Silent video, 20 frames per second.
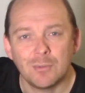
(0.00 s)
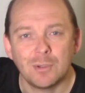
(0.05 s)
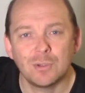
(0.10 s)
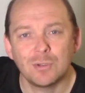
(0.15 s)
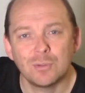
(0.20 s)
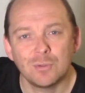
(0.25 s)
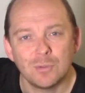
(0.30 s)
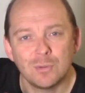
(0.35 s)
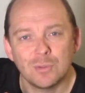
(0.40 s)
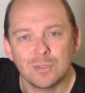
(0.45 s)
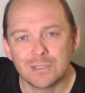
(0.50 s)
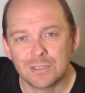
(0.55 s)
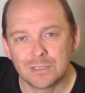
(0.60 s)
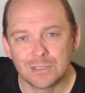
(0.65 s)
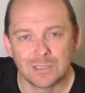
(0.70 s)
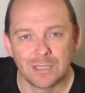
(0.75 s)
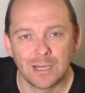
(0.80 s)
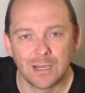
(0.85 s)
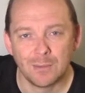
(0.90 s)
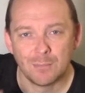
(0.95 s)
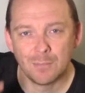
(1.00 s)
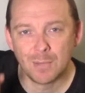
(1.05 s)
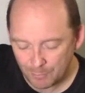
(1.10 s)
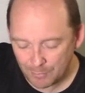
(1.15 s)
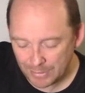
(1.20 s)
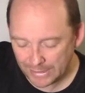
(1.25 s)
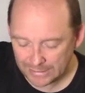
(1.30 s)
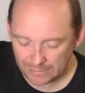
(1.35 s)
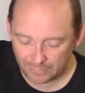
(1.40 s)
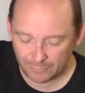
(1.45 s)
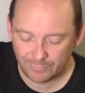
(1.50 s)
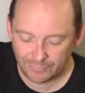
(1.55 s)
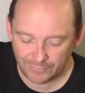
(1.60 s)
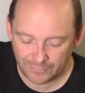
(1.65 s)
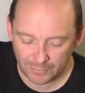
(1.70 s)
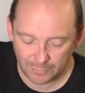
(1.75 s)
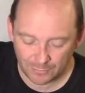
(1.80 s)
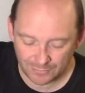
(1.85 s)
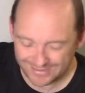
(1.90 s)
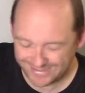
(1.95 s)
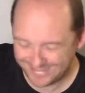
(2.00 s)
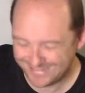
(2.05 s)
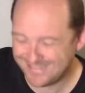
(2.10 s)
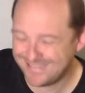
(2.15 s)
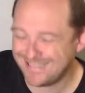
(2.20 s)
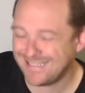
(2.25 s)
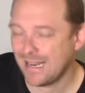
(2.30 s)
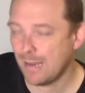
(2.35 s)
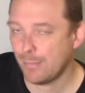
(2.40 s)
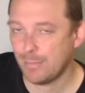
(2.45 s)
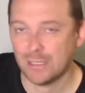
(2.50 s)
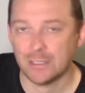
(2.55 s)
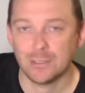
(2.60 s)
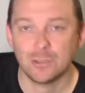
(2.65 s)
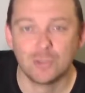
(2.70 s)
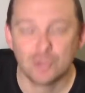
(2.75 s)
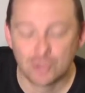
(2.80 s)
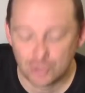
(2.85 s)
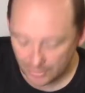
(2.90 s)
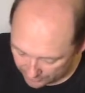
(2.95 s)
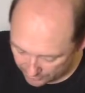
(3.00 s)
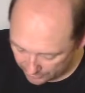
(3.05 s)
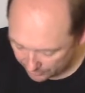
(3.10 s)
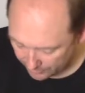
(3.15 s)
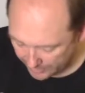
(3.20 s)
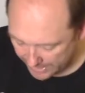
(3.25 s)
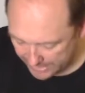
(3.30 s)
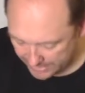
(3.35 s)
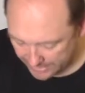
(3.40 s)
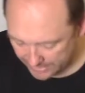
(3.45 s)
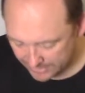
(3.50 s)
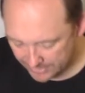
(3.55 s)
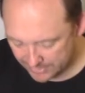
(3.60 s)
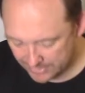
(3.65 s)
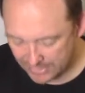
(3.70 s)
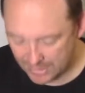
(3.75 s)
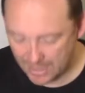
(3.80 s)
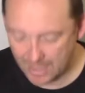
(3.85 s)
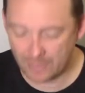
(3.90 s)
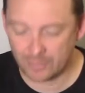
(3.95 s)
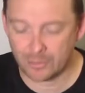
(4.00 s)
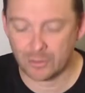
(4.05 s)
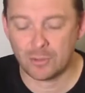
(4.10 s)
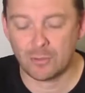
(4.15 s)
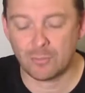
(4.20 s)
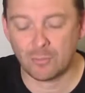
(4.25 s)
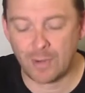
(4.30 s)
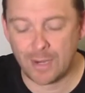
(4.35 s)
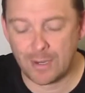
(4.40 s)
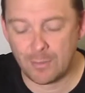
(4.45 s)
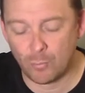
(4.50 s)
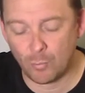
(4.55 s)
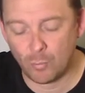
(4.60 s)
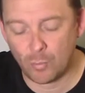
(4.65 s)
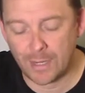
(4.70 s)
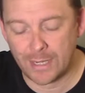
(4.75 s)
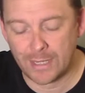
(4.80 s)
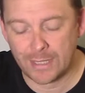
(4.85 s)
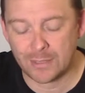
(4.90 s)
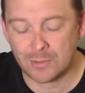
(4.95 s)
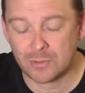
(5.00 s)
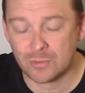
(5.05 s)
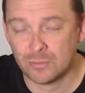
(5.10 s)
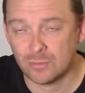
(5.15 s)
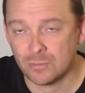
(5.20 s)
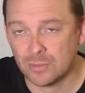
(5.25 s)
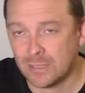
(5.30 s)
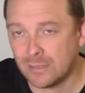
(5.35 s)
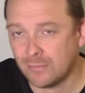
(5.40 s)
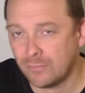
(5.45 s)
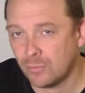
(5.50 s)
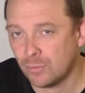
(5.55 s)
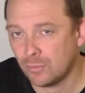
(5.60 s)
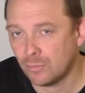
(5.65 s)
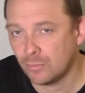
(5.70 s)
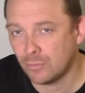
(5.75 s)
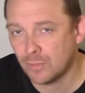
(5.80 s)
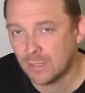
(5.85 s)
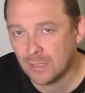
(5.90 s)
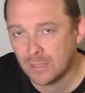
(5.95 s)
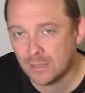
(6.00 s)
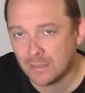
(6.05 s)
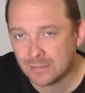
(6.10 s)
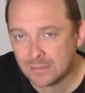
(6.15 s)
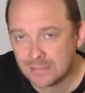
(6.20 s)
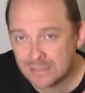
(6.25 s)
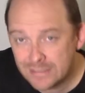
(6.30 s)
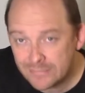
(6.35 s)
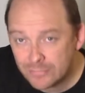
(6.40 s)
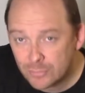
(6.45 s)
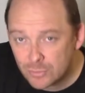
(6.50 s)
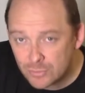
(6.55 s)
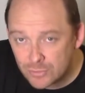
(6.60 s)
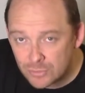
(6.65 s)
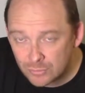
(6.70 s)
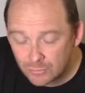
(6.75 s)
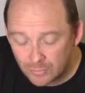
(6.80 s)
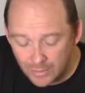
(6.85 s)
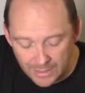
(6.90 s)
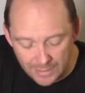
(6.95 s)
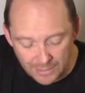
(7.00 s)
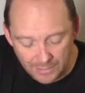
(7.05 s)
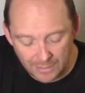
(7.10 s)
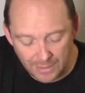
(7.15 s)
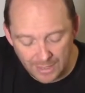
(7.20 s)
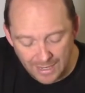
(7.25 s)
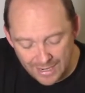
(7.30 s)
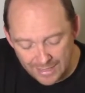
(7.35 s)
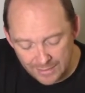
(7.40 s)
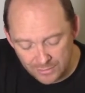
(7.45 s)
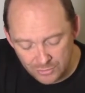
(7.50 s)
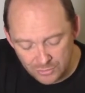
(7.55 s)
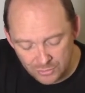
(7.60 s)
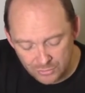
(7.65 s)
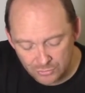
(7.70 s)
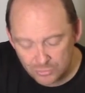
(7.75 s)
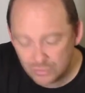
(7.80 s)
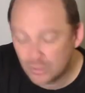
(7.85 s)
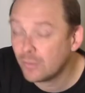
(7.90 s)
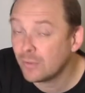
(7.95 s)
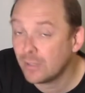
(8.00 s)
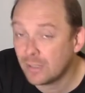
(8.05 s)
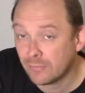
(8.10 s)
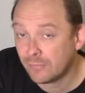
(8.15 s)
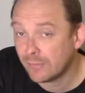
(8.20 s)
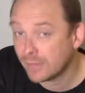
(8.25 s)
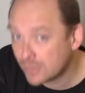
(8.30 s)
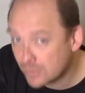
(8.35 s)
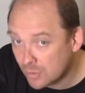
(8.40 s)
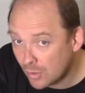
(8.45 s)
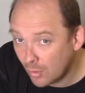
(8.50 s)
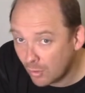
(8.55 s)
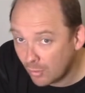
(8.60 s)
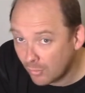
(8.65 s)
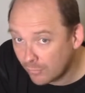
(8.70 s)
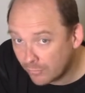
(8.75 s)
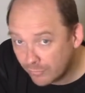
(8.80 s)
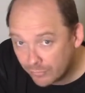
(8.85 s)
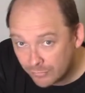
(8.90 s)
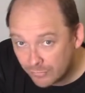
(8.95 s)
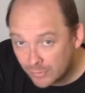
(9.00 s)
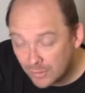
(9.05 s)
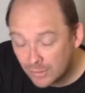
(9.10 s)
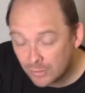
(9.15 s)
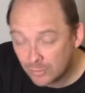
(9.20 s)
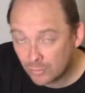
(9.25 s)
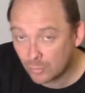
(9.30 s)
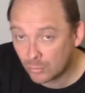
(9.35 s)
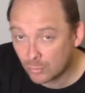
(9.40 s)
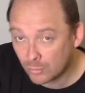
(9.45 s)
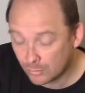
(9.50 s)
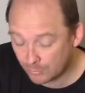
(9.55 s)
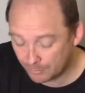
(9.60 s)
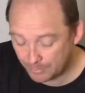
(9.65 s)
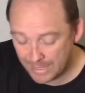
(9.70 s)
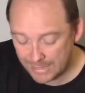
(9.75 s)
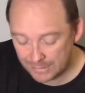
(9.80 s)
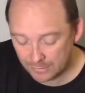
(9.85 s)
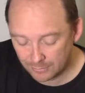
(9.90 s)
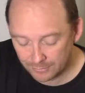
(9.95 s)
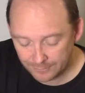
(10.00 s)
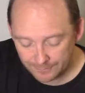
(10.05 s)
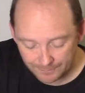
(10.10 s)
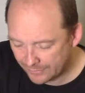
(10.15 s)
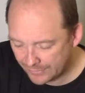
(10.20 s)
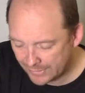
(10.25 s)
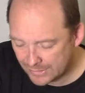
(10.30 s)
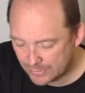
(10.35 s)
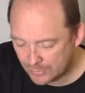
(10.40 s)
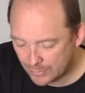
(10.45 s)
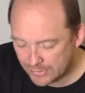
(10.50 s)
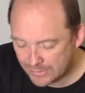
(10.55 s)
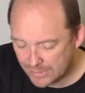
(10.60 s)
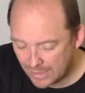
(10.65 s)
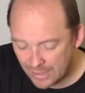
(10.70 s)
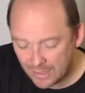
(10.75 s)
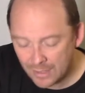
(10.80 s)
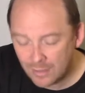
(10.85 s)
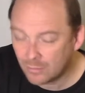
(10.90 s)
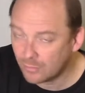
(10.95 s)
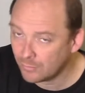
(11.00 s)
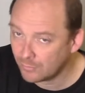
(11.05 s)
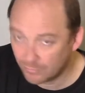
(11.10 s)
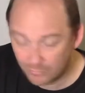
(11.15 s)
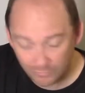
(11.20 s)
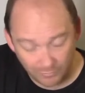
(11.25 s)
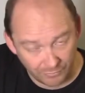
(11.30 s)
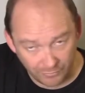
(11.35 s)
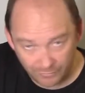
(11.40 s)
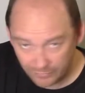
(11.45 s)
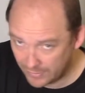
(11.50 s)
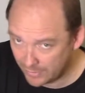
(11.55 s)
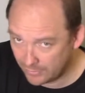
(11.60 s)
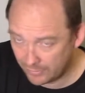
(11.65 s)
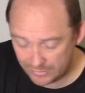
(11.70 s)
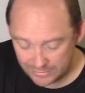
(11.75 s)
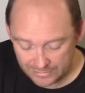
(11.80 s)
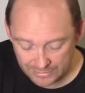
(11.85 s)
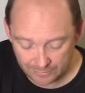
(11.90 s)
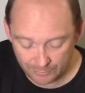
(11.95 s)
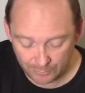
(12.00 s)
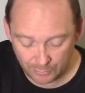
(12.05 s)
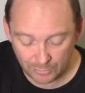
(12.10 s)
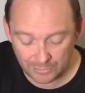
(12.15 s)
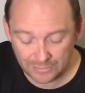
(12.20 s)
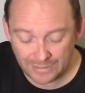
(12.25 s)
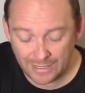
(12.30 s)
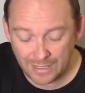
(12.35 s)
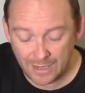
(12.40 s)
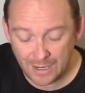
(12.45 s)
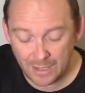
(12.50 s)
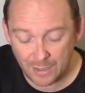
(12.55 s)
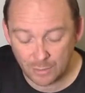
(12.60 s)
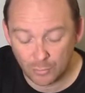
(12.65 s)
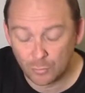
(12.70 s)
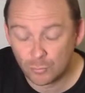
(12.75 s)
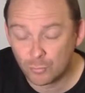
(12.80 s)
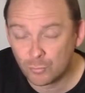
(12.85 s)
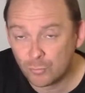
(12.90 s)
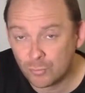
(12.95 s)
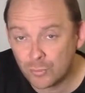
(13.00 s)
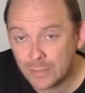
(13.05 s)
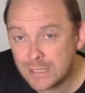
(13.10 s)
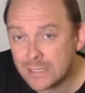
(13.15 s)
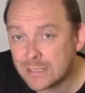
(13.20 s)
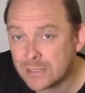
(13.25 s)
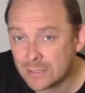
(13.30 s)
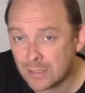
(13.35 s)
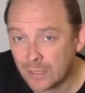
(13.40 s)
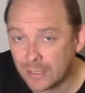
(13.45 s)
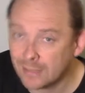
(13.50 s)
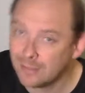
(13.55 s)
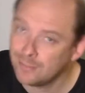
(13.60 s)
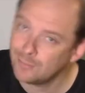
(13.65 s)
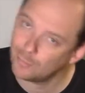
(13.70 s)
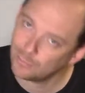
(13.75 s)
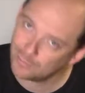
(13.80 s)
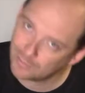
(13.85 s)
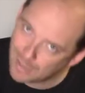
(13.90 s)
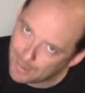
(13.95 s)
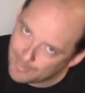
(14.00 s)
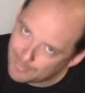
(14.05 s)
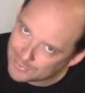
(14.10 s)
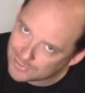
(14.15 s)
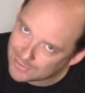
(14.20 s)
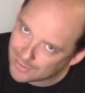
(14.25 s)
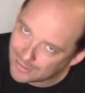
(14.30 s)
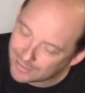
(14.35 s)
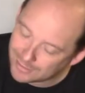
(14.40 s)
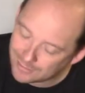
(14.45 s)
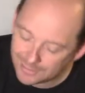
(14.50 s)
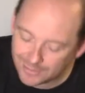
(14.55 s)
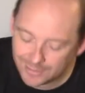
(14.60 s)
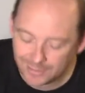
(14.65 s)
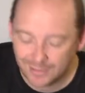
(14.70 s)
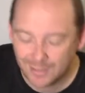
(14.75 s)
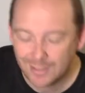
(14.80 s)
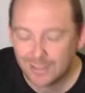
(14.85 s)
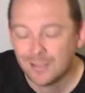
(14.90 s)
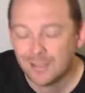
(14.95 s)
to do some battlefield damage. Craters are a great way to give you difficult terrain and to show the effects of your battle. These ones are very simple. They are recycling or upcycling